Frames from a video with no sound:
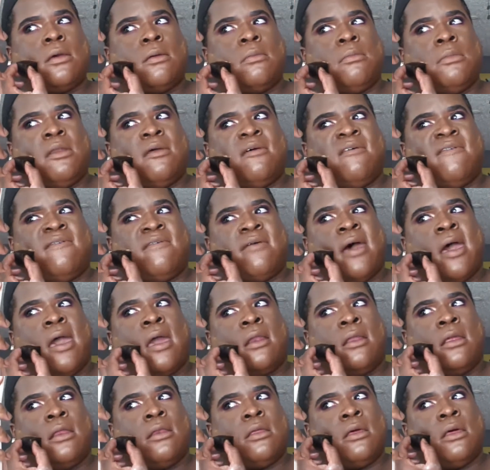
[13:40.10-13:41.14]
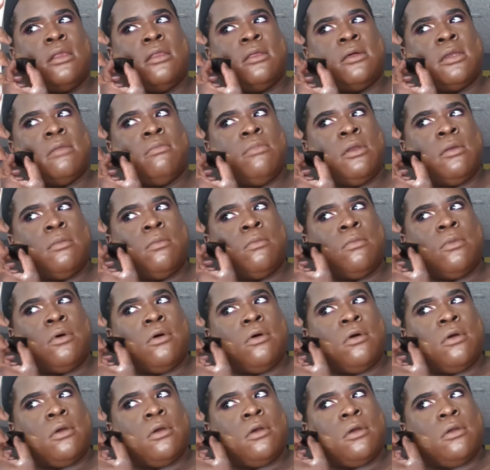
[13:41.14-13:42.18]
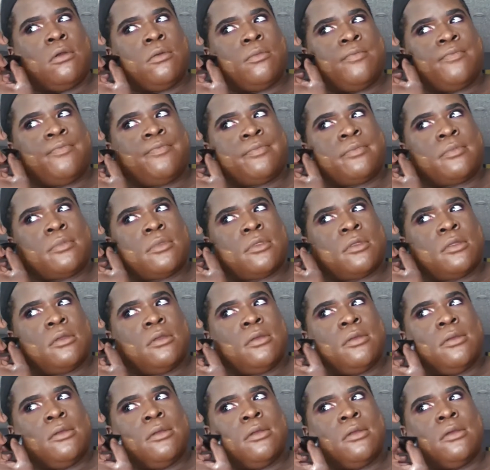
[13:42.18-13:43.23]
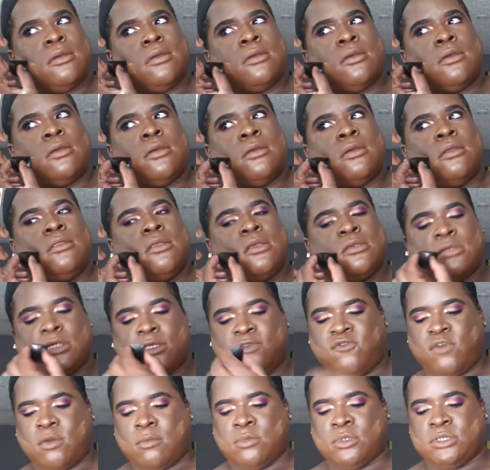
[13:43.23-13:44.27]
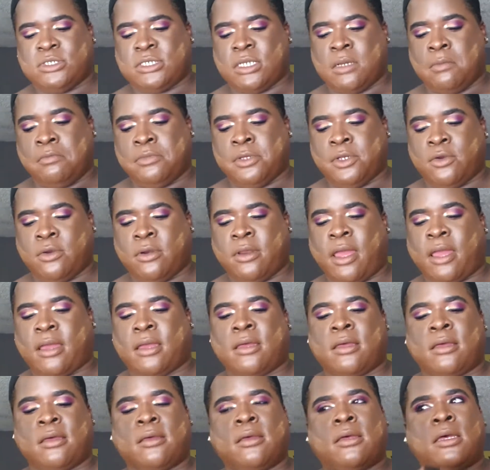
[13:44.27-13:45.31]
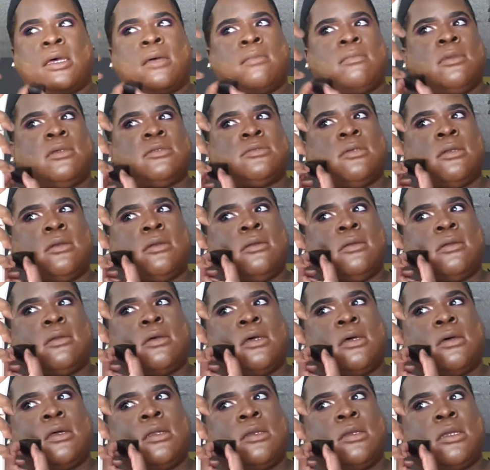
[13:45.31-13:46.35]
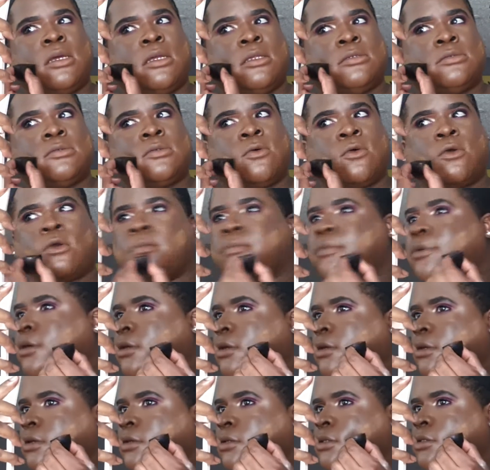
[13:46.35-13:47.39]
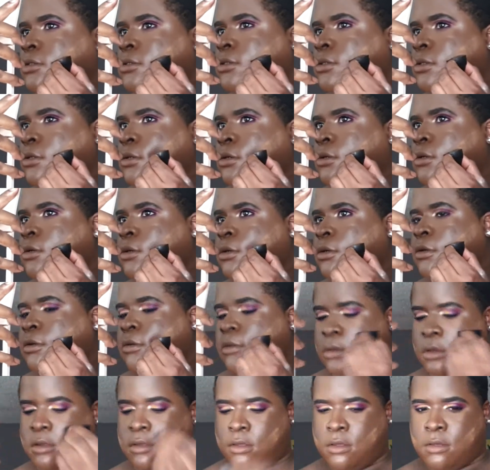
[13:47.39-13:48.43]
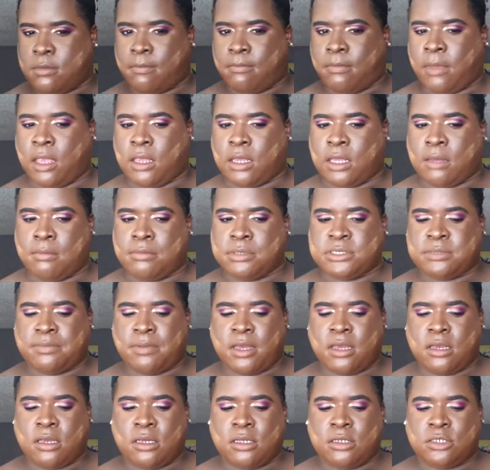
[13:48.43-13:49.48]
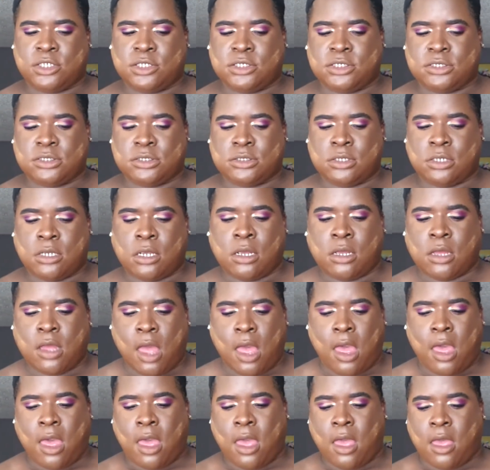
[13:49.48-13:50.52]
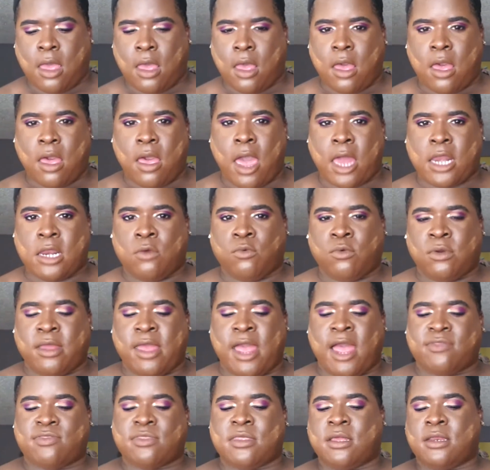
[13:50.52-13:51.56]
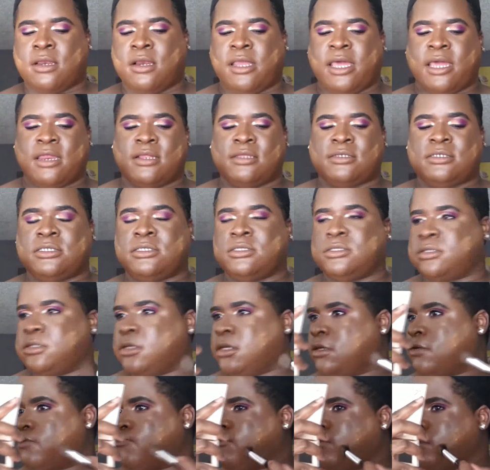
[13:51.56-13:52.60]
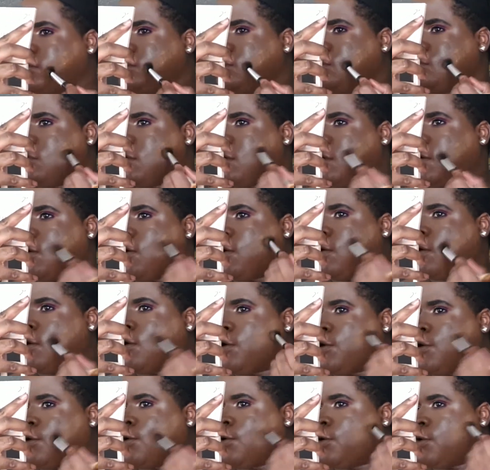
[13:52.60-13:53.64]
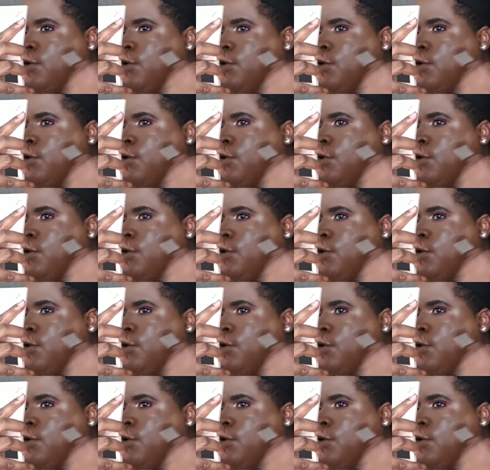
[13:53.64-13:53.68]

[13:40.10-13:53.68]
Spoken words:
define it a little bit more. And this is from gemblender.com. It's a non-absorbent makeup sponge. I don't really have to let it sit for too long.